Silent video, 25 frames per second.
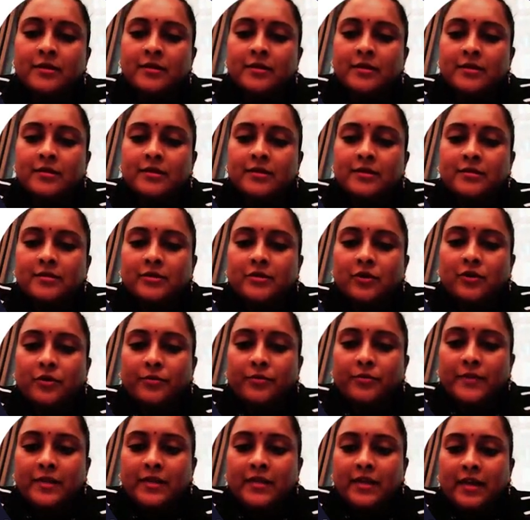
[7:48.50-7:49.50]
Third is
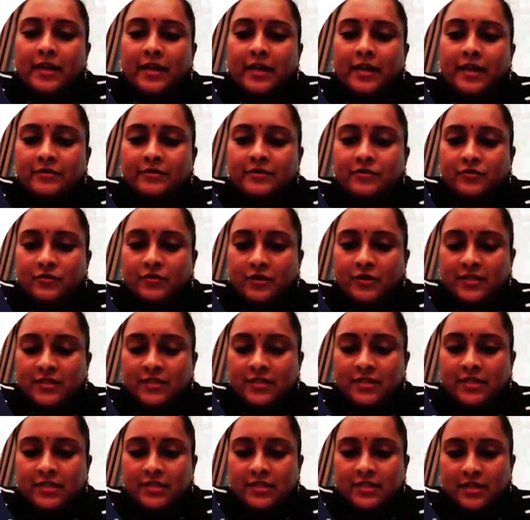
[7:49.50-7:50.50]
Company Act
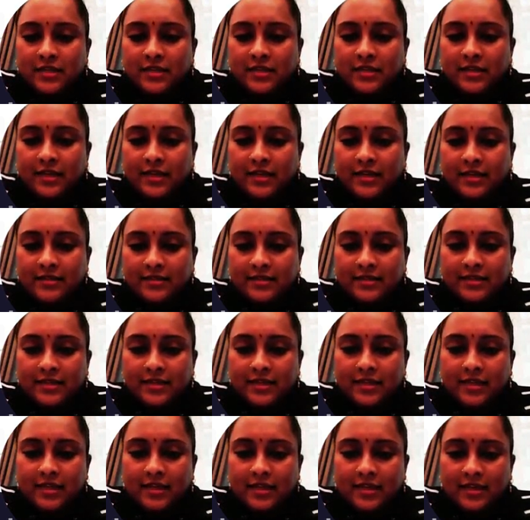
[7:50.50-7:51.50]
2016
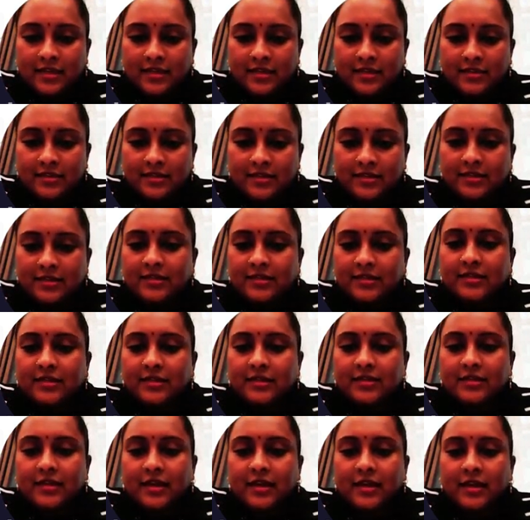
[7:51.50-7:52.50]
has eased
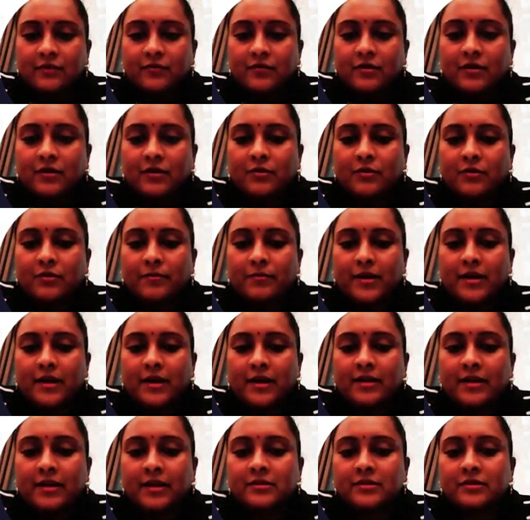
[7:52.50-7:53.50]
the annual
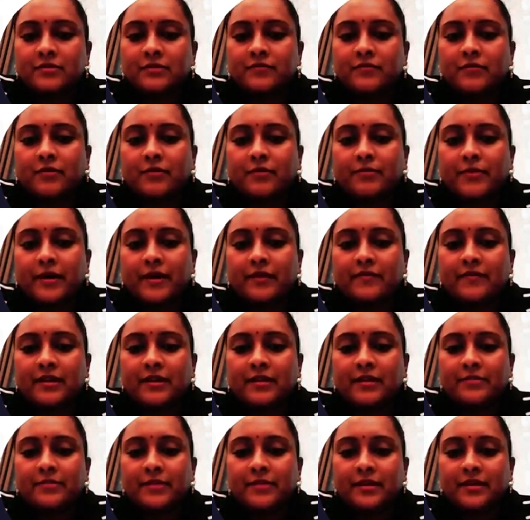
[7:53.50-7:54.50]
compliance for
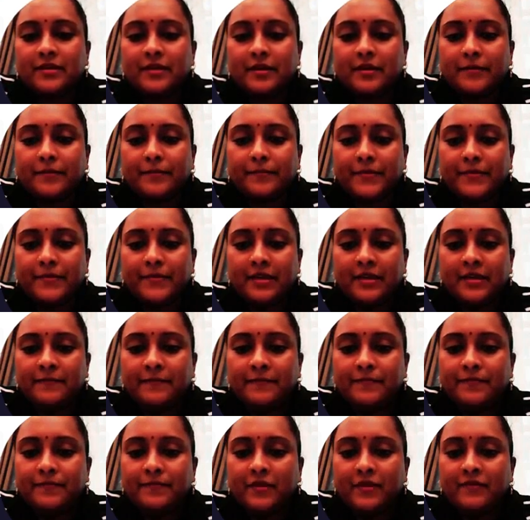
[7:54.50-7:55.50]
private limited
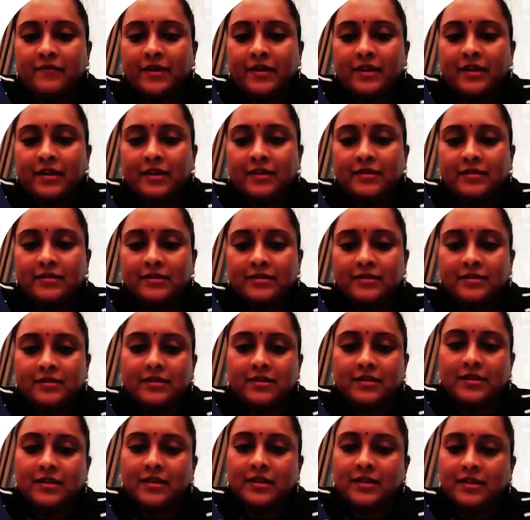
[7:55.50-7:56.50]
company where it
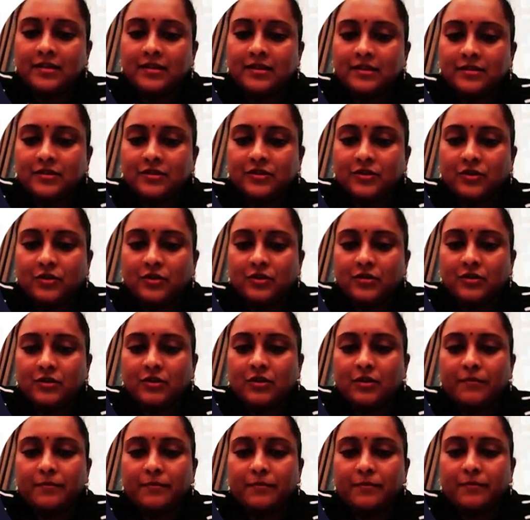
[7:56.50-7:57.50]
is not
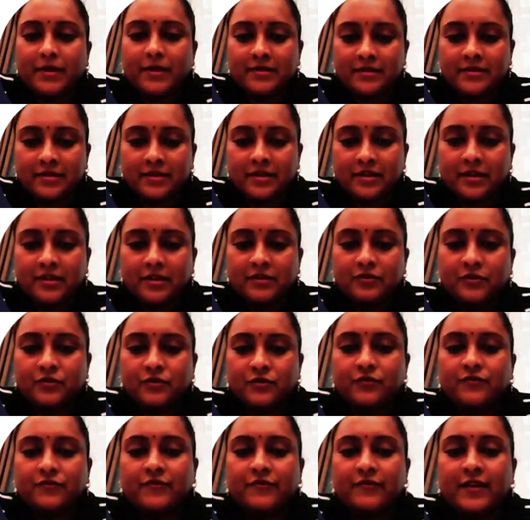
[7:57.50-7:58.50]
compulsory
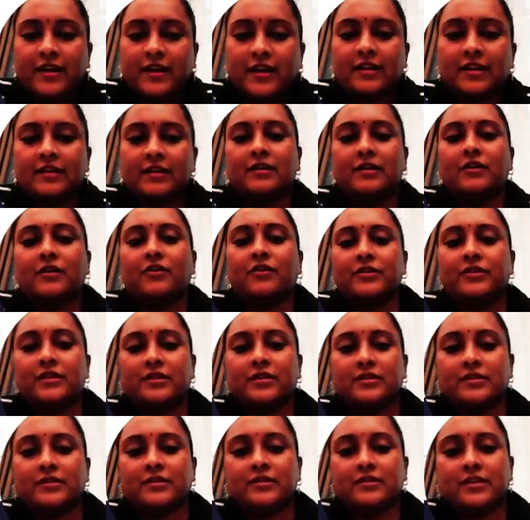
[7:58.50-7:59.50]
to file an
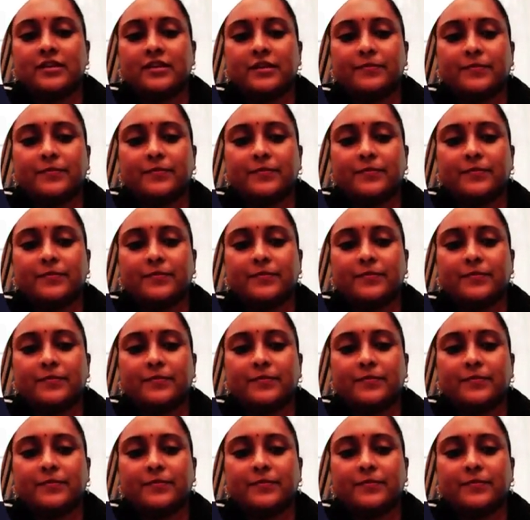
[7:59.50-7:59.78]
audited